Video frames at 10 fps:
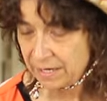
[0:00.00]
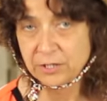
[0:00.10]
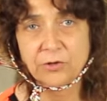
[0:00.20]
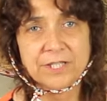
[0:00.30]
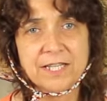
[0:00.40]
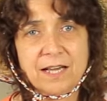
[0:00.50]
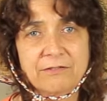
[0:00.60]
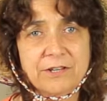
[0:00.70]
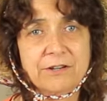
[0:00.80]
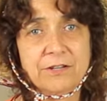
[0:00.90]
my tortilla
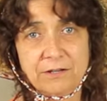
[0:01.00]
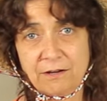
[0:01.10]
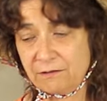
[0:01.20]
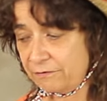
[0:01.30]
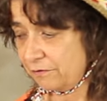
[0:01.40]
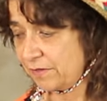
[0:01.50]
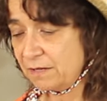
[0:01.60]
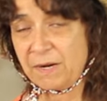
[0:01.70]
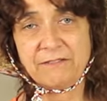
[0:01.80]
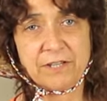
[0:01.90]
oven here. You know, if you've
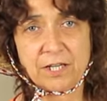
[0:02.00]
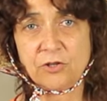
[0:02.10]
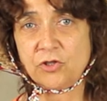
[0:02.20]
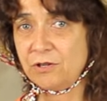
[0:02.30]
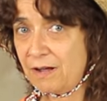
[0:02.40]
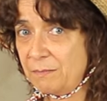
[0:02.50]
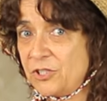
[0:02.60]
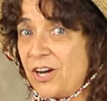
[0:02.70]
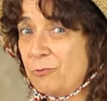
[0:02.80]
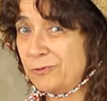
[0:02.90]
seen my videos, you know how
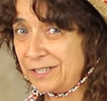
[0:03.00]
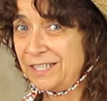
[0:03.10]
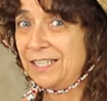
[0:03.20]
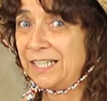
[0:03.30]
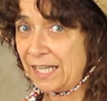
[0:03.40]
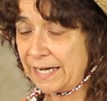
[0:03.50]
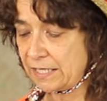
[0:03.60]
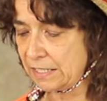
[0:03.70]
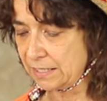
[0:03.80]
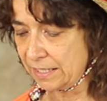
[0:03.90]
much I really like
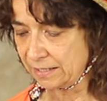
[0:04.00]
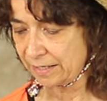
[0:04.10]
these things.